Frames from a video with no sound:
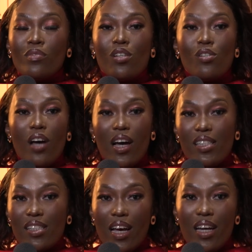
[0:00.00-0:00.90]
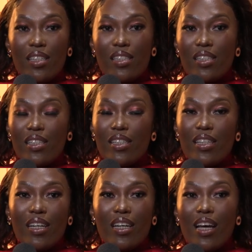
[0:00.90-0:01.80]
So I decided
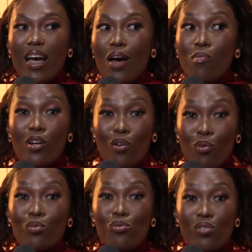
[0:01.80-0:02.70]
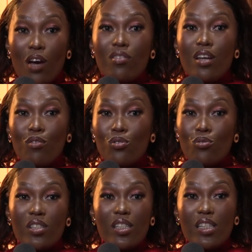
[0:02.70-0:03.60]
I'm going to go to downtown
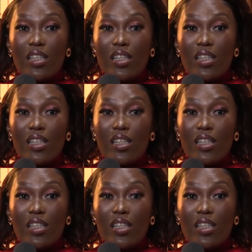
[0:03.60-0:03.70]
Jozi.